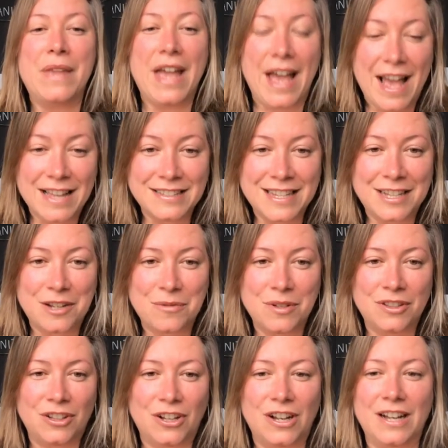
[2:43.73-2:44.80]
As I go
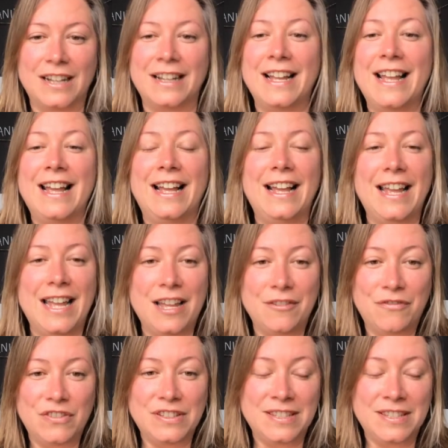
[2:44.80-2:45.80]
along, if